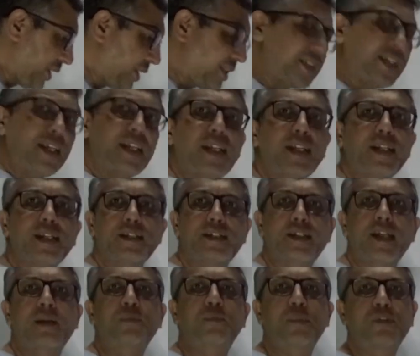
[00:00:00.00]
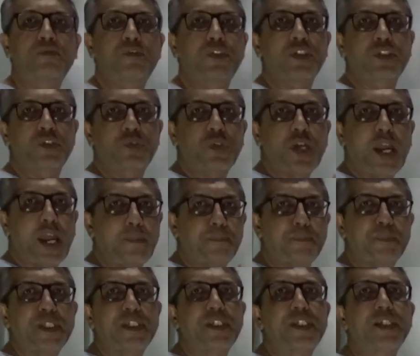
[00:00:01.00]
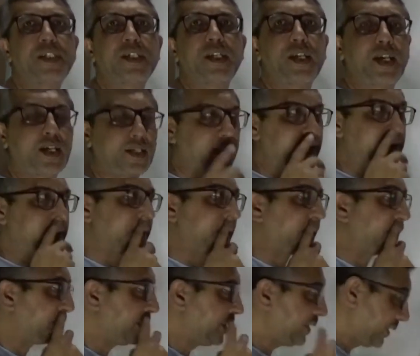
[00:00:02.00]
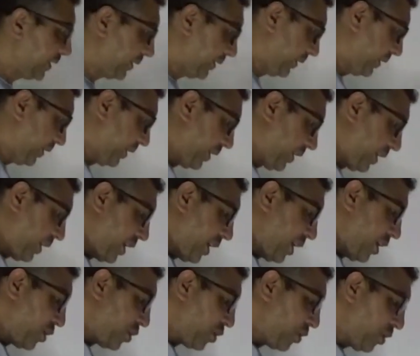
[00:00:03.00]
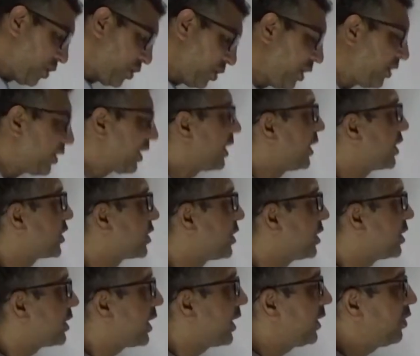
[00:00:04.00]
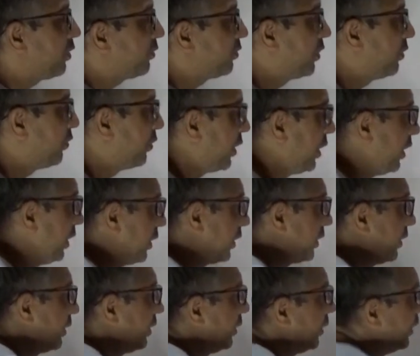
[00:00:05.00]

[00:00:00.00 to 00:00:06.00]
let's just take an example first to appreciate and understand this. So on the relational side of the world,